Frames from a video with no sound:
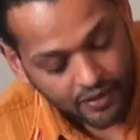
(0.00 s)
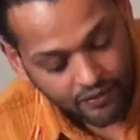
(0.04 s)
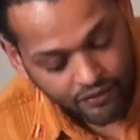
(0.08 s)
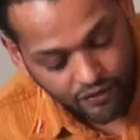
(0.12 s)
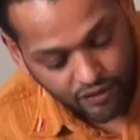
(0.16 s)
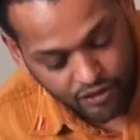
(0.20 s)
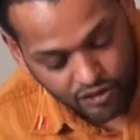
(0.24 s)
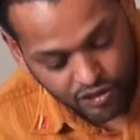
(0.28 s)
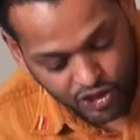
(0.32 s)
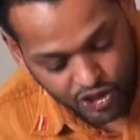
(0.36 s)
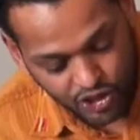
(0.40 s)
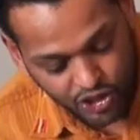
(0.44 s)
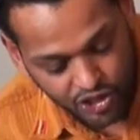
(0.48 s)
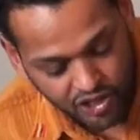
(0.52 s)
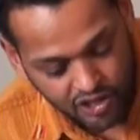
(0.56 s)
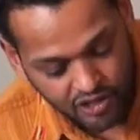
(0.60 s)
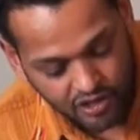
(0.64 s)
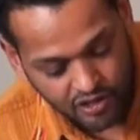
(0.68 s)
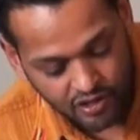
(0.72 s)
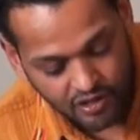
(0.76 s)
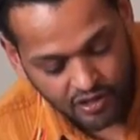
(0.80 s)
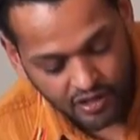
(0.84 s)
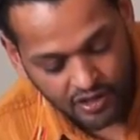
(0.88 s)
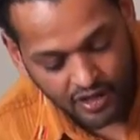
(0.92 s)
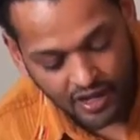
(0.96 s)
1st year,
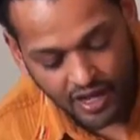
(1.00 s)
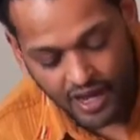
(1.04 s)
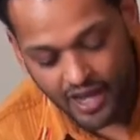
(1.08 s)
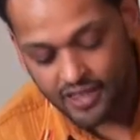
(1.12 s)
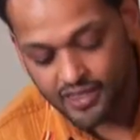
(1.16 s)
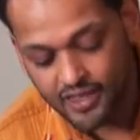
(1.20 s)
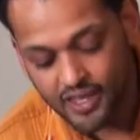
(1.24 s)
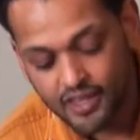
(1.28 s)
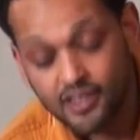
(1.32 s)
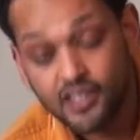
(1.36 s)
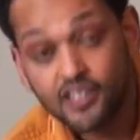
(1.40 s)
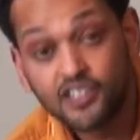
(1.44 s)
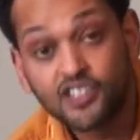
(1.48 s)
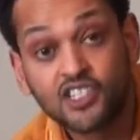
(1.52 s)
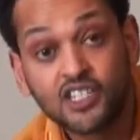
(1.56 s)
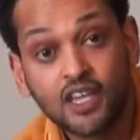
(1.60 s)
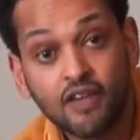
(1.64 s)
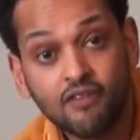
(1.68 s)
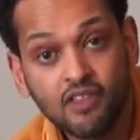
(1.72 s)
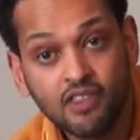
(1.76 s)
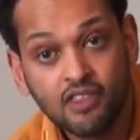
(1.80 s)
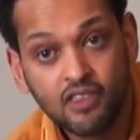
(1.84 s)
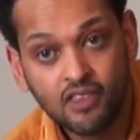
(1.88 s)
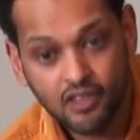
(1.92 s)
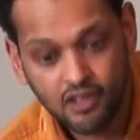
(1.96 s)
and then the
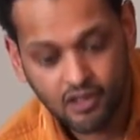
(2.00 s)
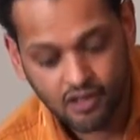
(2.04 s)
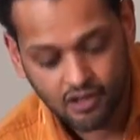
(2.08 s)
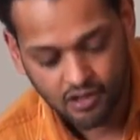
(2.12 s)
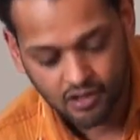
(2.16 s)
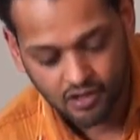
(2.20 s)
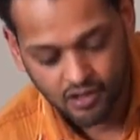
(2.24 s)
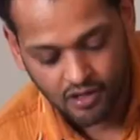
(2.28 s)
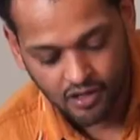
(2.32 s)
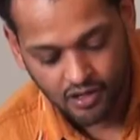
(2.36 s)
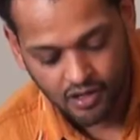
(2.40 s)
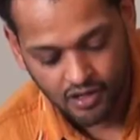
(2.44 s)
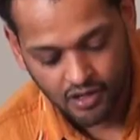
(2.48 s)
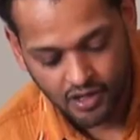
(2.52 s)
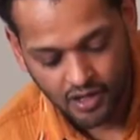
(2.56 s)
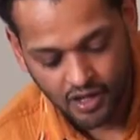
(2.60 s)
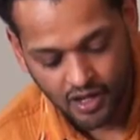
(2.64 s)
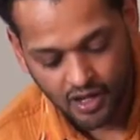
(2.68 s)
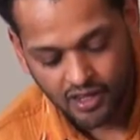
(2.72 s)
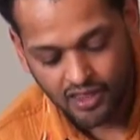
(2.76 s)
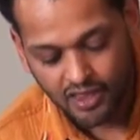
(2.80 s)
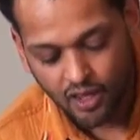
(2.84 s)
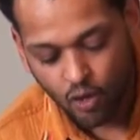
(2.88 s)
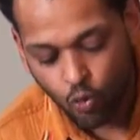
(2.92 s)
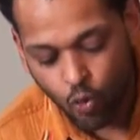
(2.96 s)
7th year,
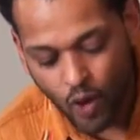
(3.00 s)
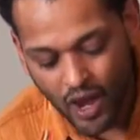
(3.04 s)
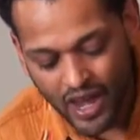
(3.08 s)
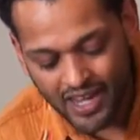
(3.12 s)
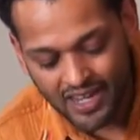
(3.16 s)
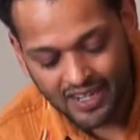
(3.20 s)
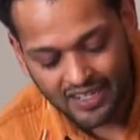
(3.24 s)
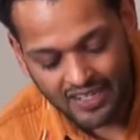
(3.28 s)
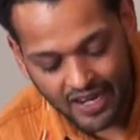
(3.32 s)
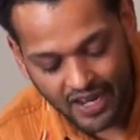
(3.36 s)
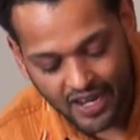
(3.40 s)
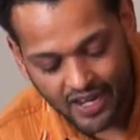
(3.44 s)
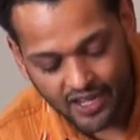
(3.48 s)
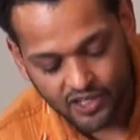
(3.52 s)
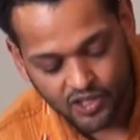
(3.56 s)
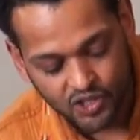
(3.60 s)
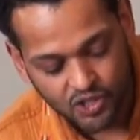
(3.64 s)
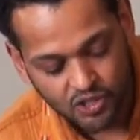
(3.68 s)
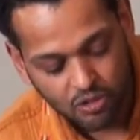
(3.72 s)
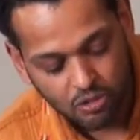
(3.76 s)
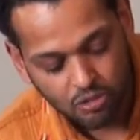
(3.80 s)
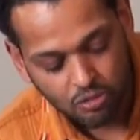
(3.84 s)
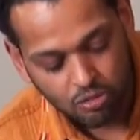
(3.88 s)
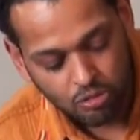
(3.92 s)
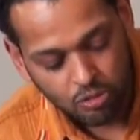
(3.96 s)
the wake days
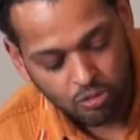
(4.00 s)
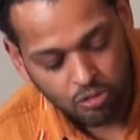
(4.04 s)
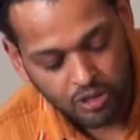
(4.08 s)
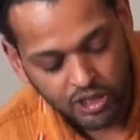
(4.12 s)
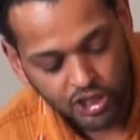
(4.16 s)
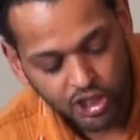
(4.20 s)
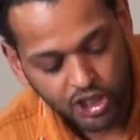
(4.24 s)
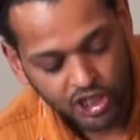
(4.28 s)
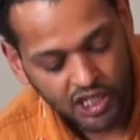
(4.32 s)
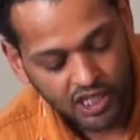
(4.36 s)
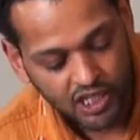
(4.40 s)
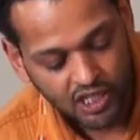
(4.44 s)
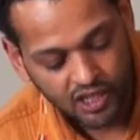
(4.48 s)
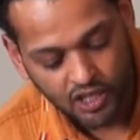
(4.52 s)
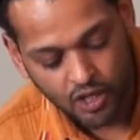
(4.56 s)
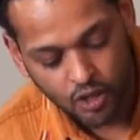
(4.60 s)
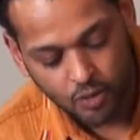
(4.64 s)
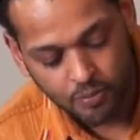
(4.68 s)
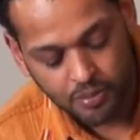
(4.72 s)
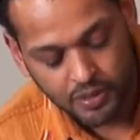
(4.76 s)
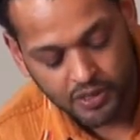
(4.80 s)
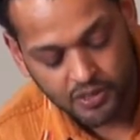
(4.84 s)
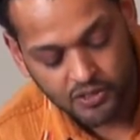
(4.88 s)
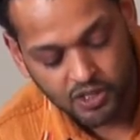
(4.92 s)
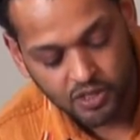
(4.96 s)
through which
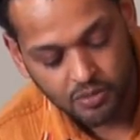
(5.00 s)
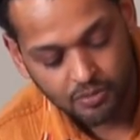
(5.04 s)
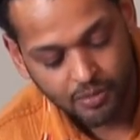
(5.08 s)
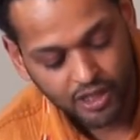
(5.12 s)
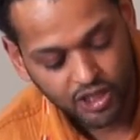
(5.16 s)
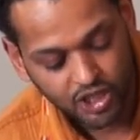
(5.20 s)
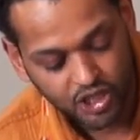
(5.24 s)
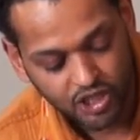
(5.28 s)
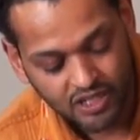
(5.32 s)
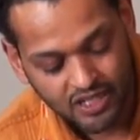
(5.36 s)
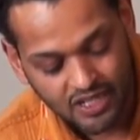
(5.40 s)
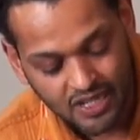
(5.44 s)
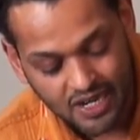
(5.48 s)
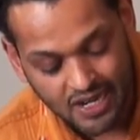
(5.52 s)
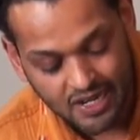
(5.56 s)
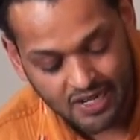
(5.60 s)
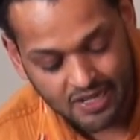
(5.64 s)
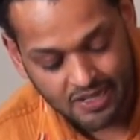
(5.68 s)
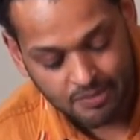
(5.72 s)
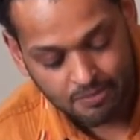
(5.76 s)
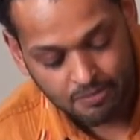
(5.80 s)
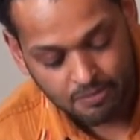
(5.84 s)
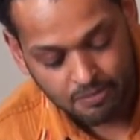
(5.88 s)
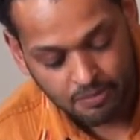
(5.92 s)
Ethiopians measure time.